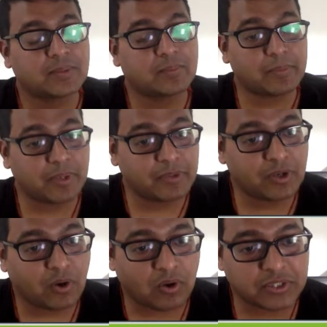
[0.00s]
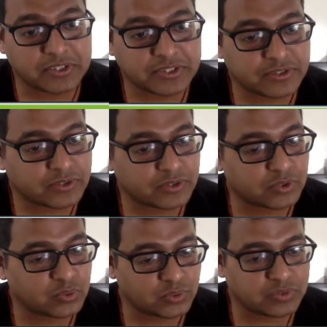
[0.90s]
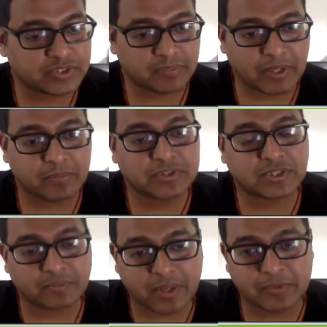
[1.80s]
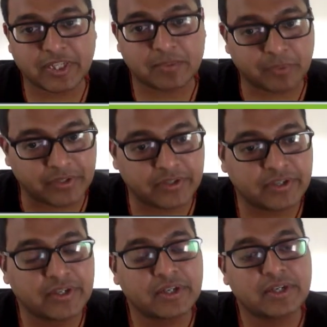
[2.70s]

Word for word: by maybe August to September, sometime in that period.